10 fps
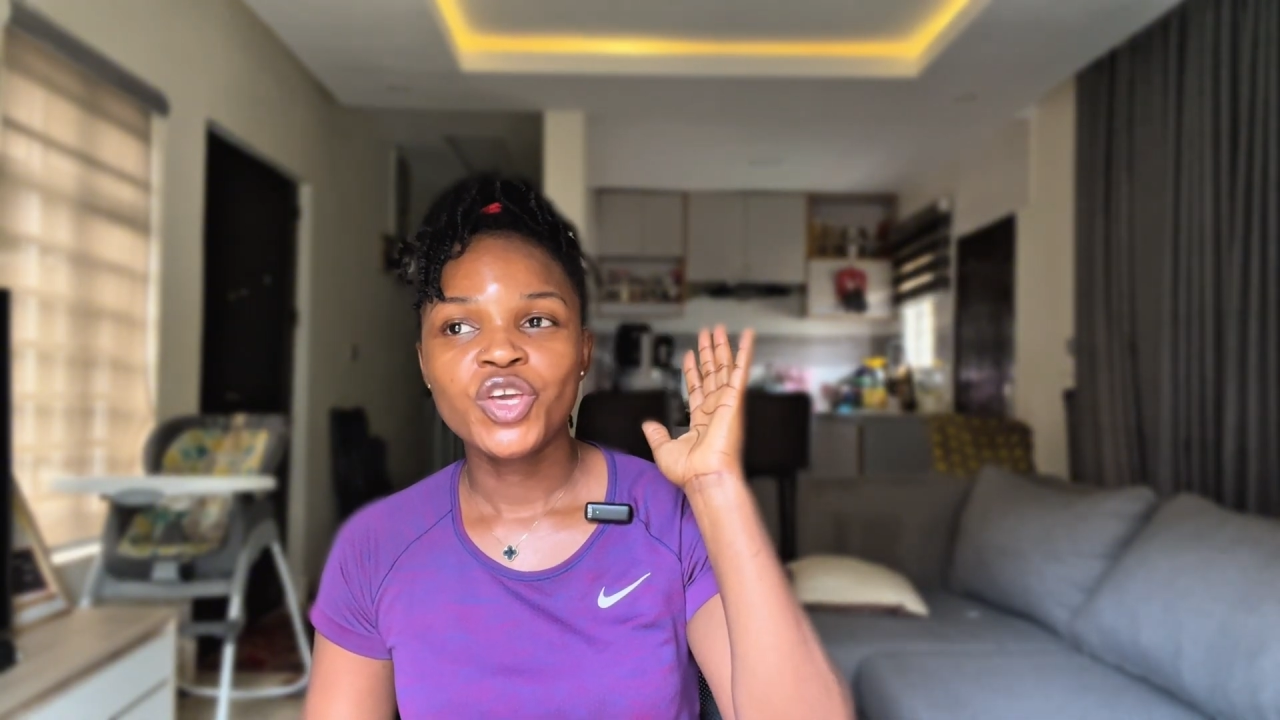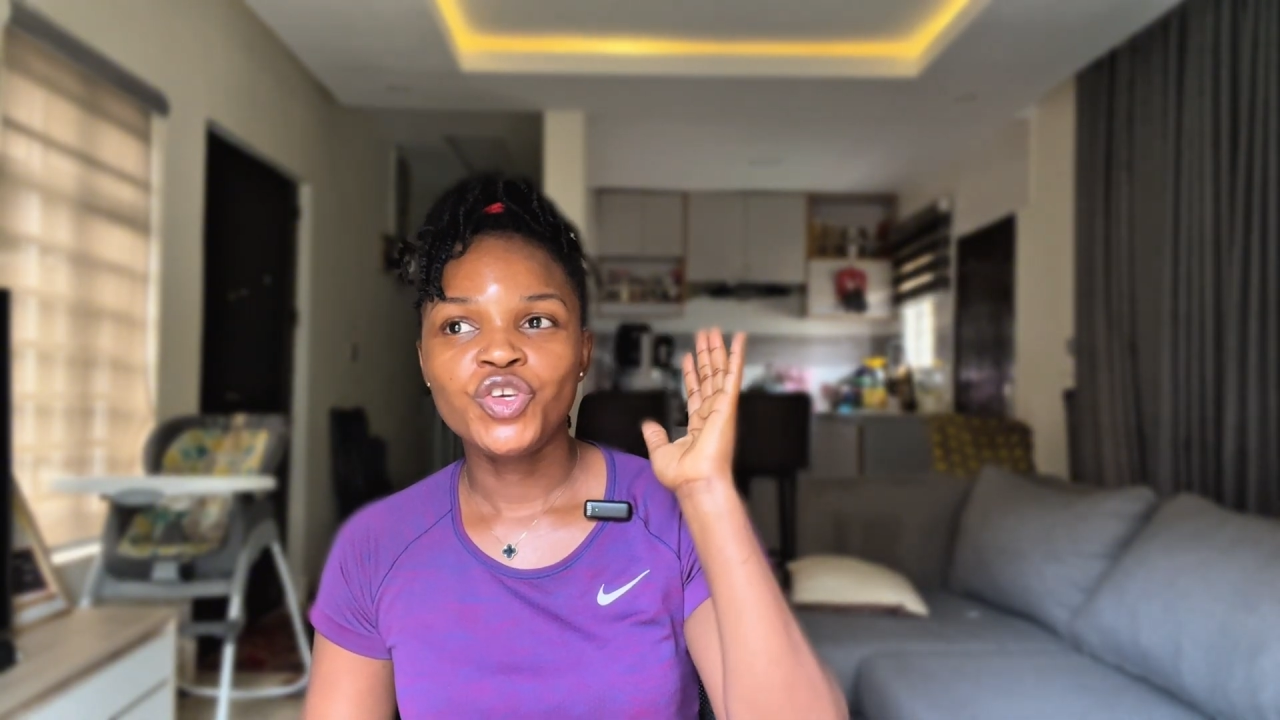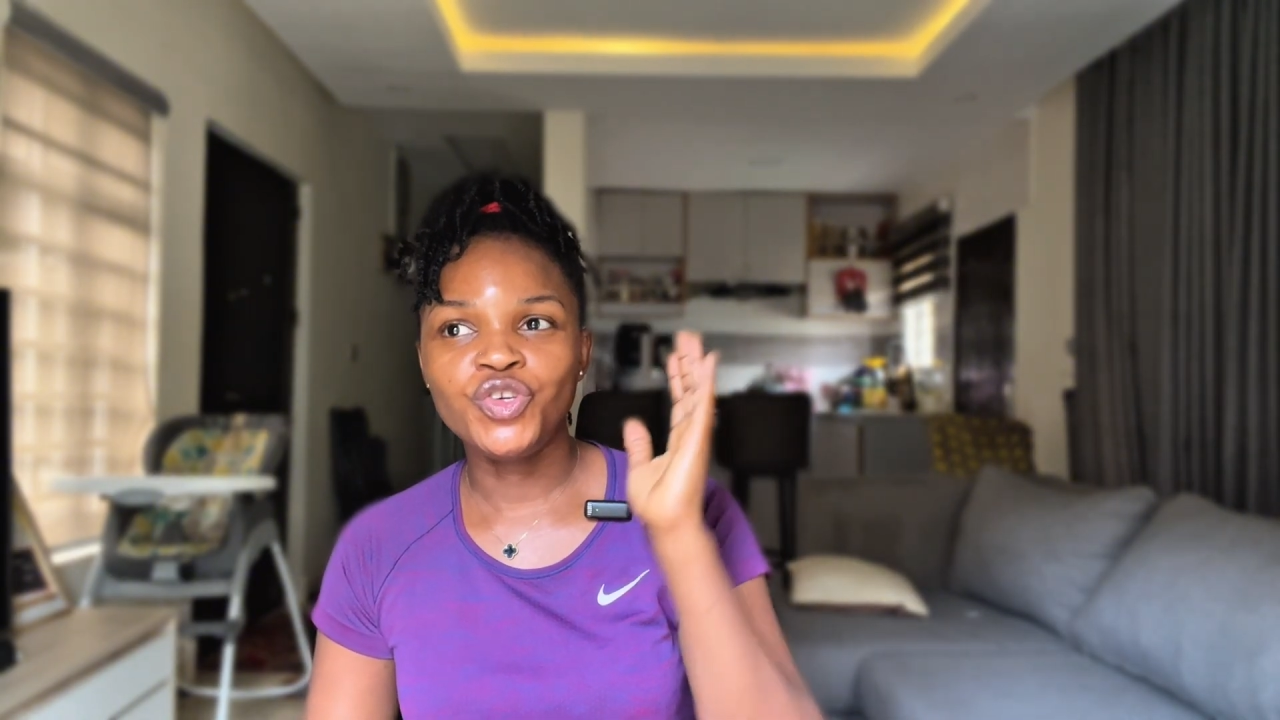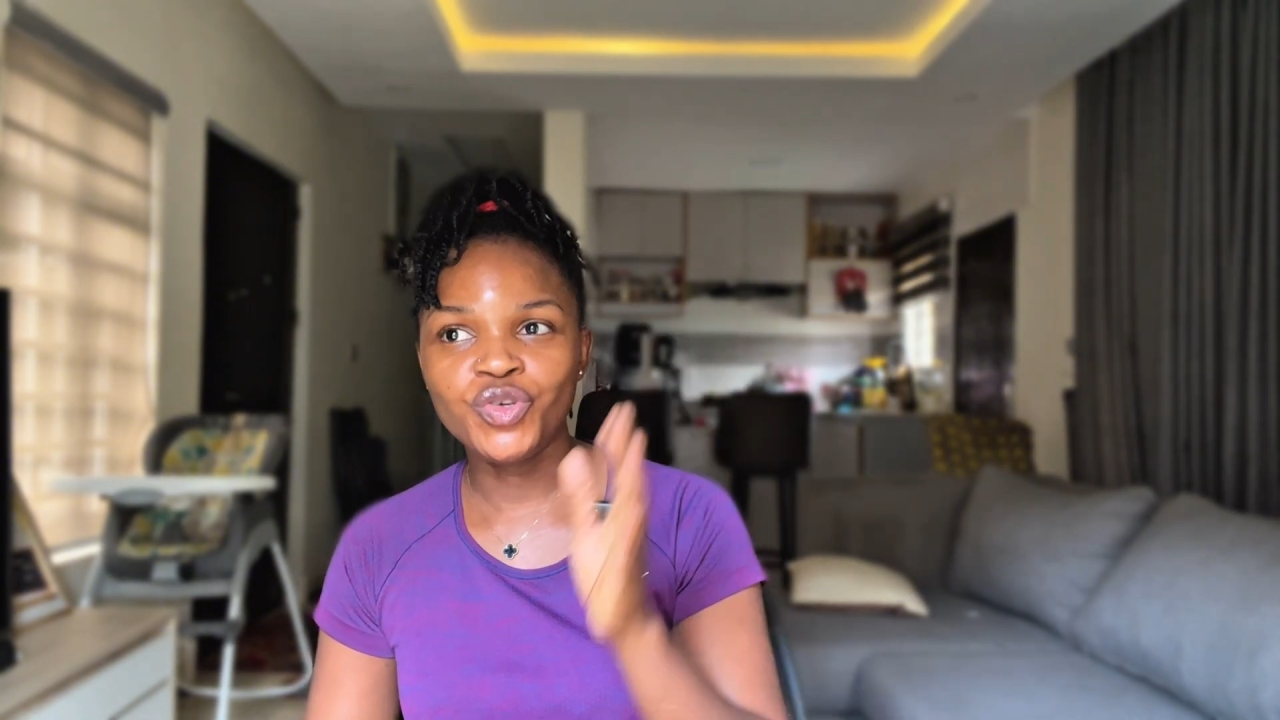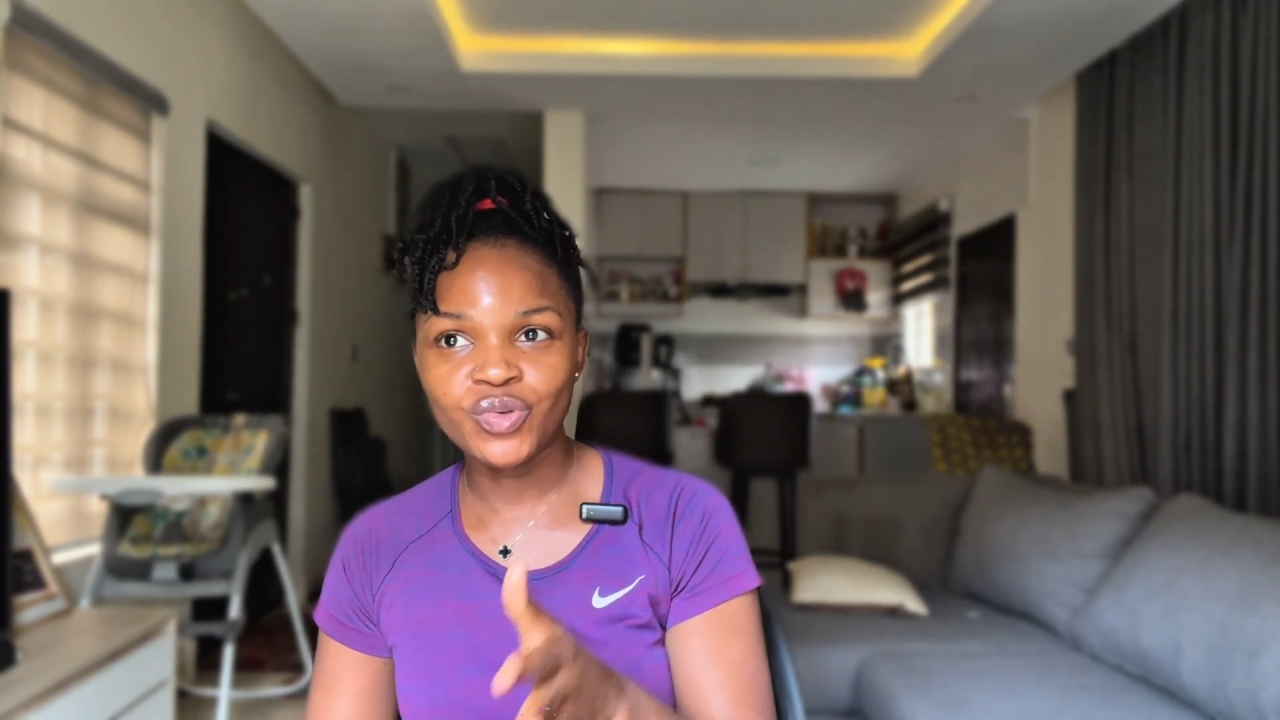
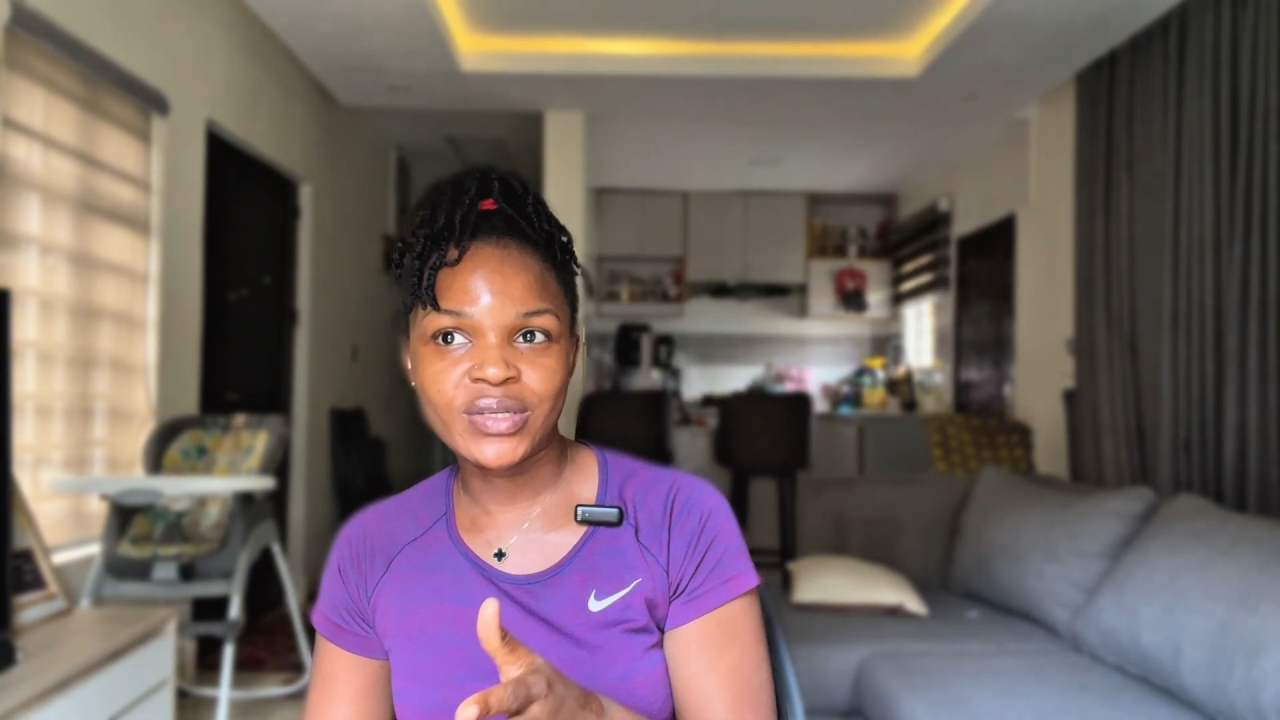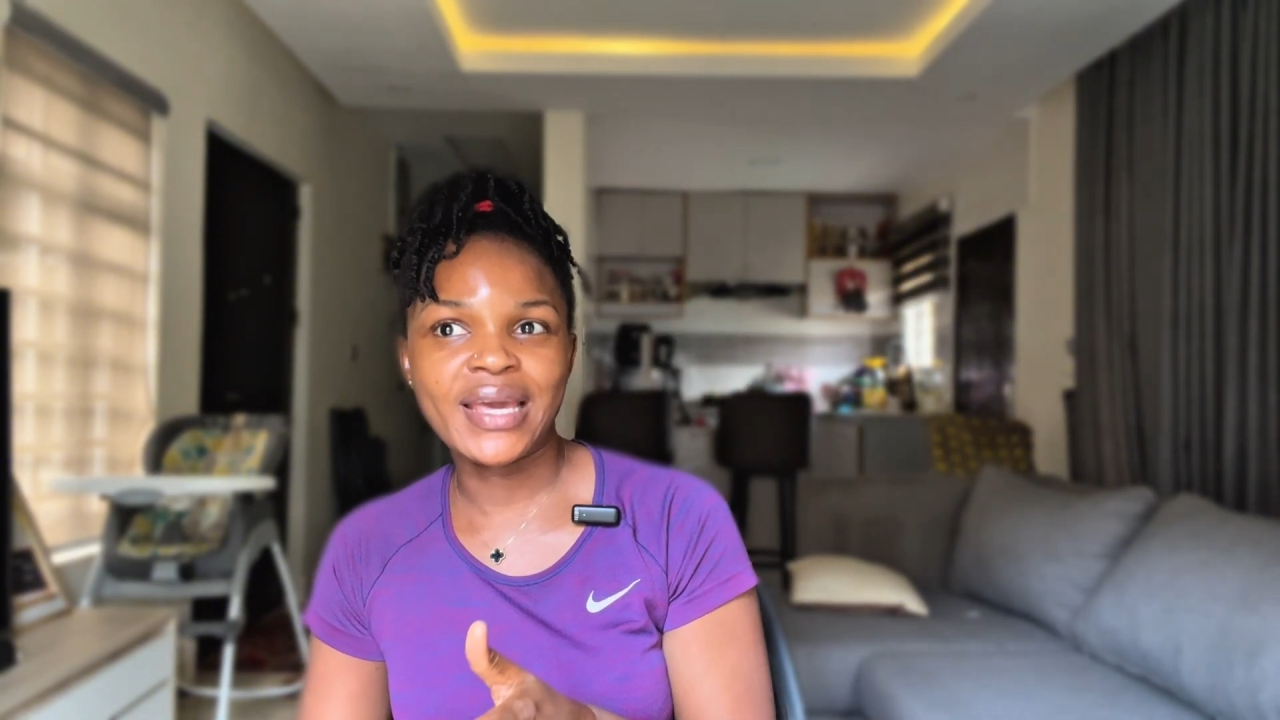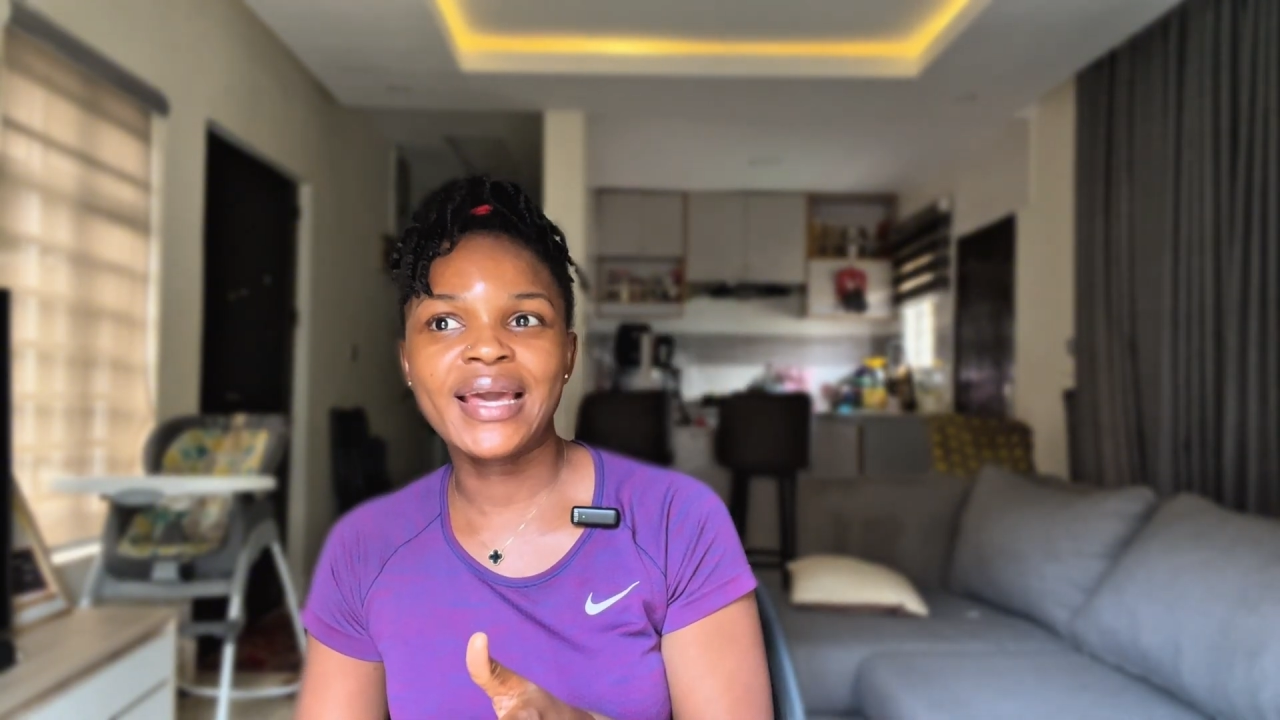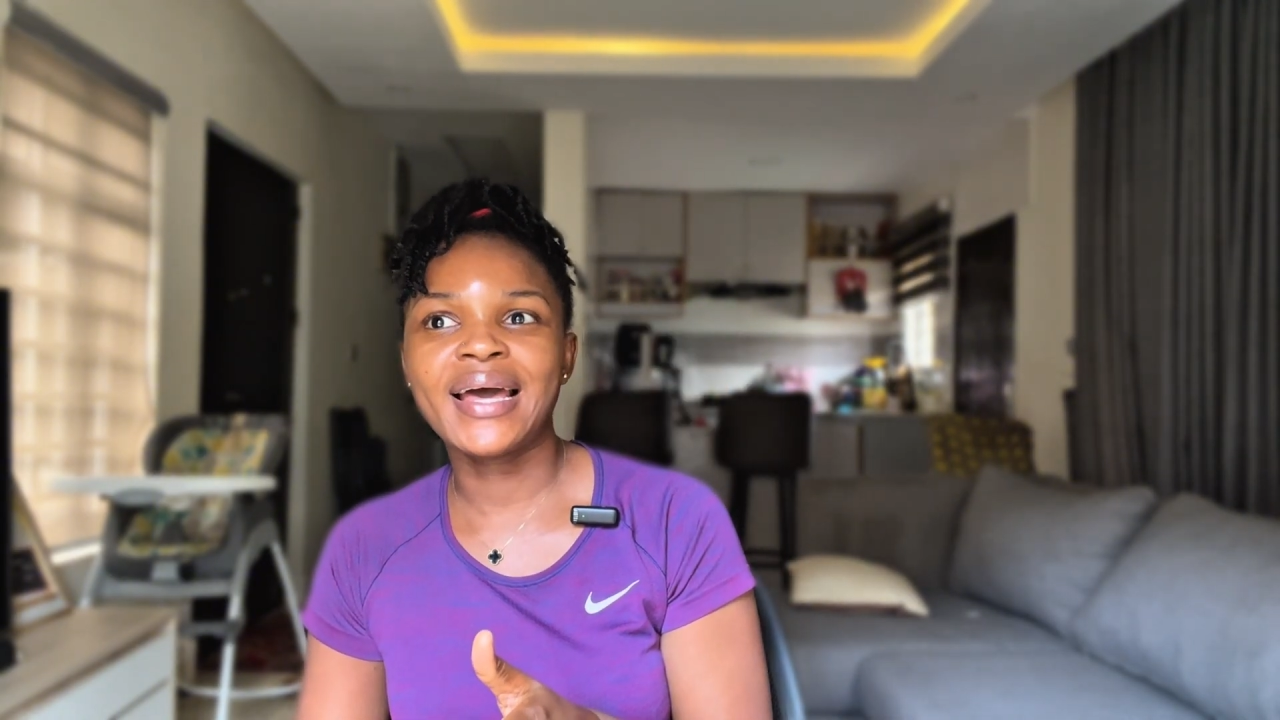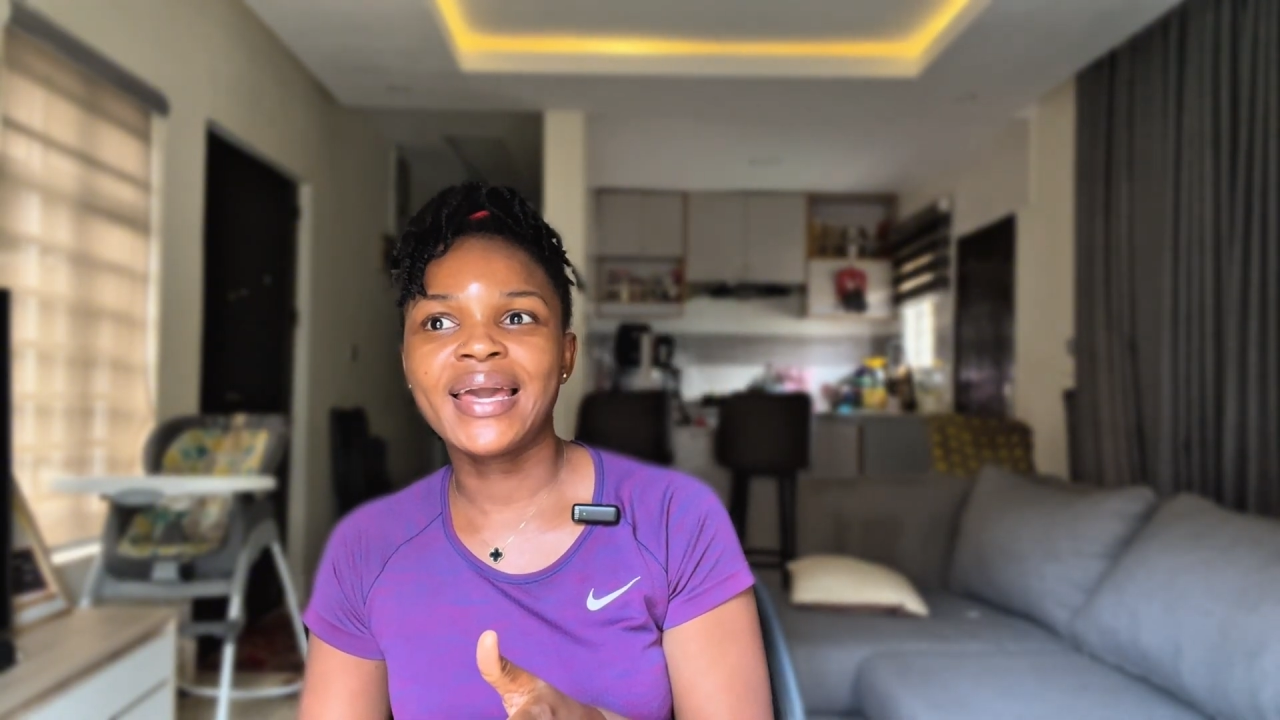use
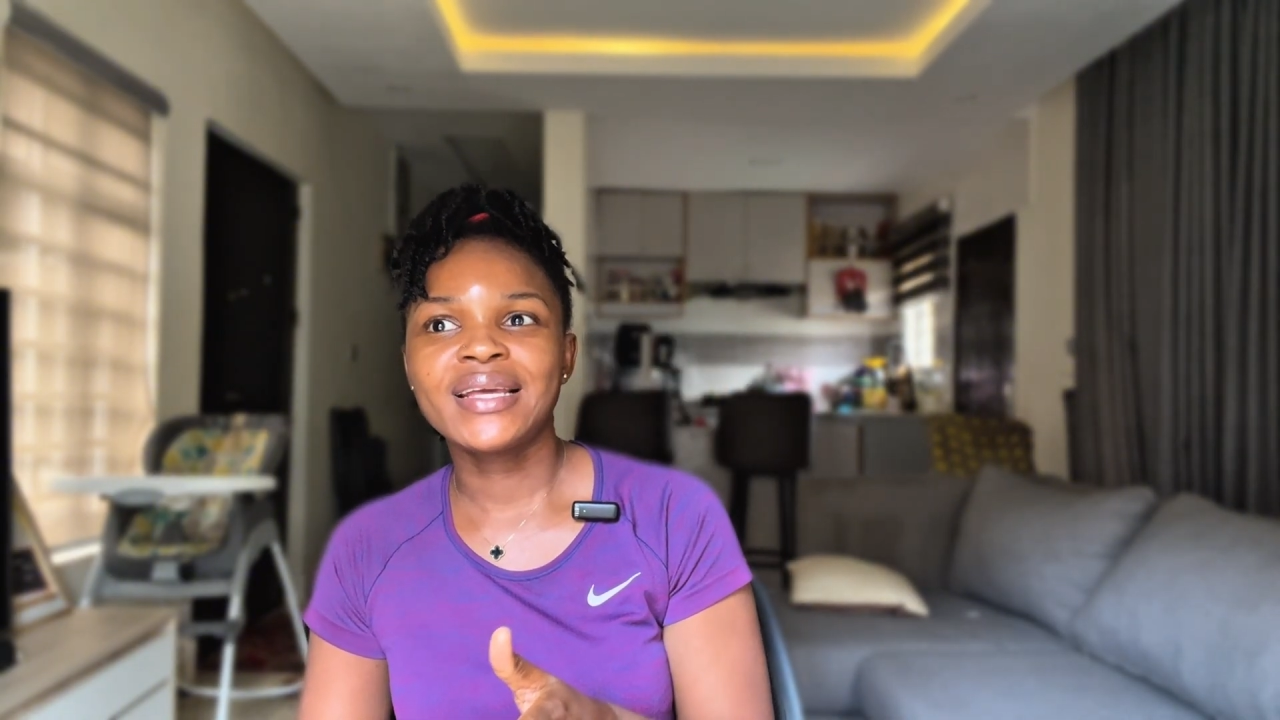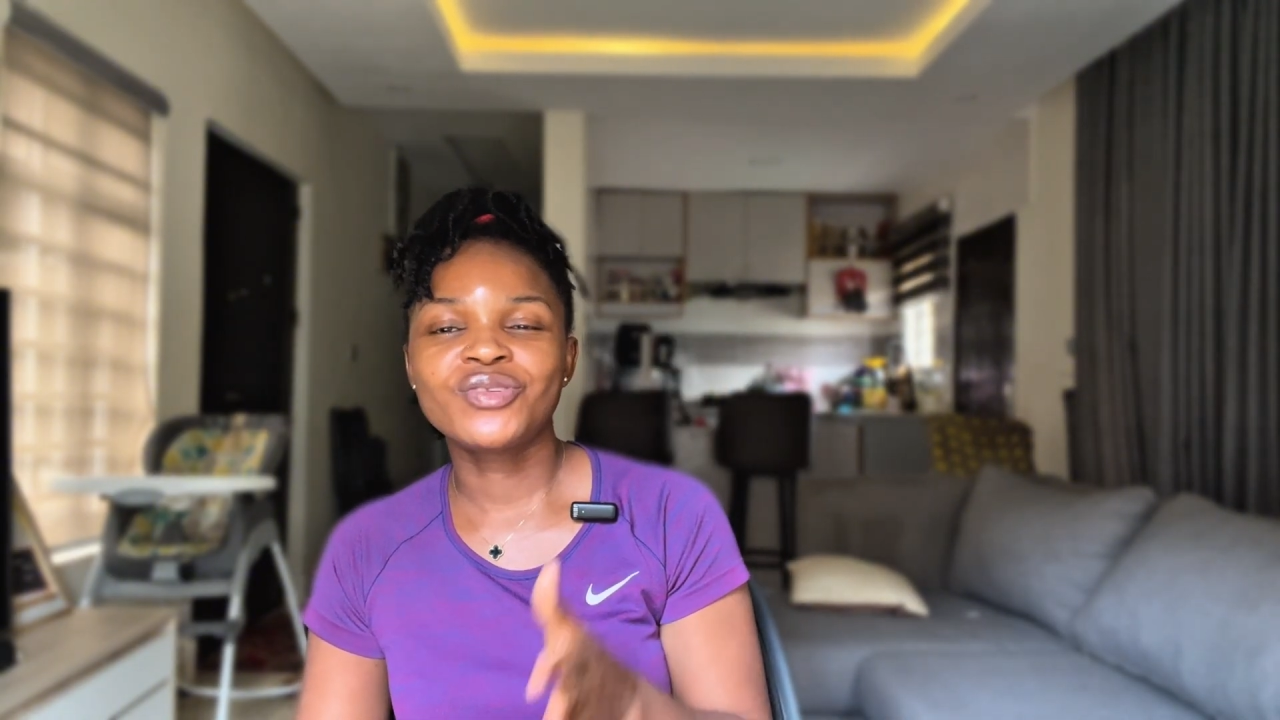AI